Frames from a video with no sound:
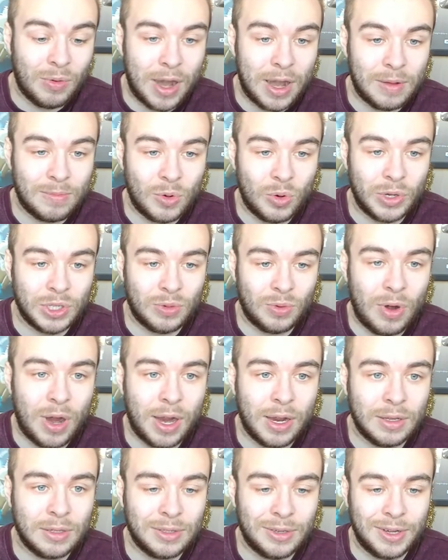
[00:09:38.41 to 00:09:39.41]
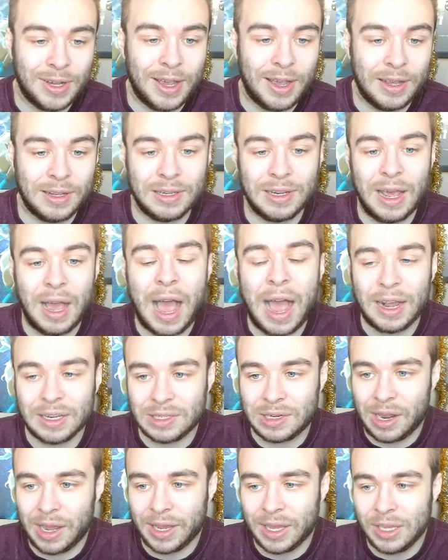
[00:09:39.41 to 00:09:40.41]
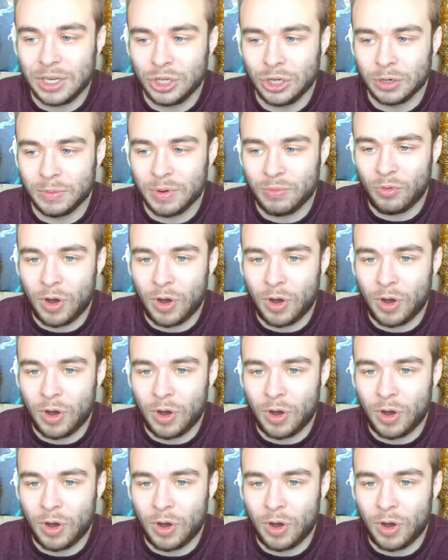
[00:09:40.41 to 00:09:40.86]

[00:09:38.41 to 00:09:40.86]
Red, I'm always right. So yeah, acts like he should have been